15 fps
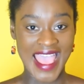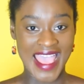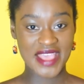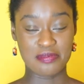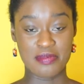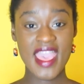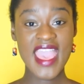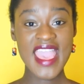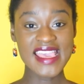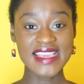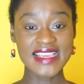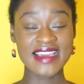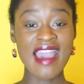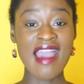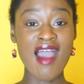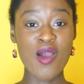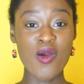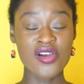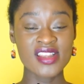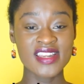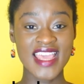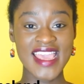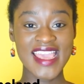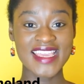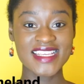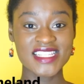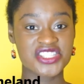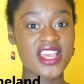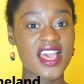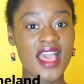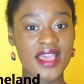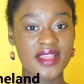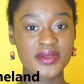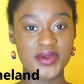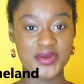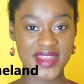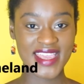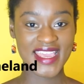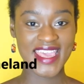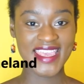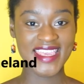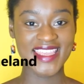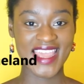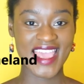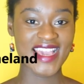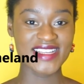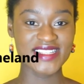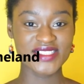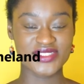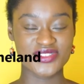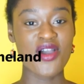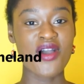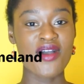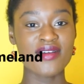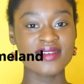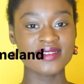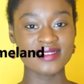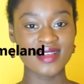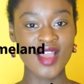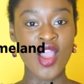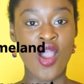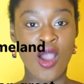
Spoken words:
and make our nation great and strong.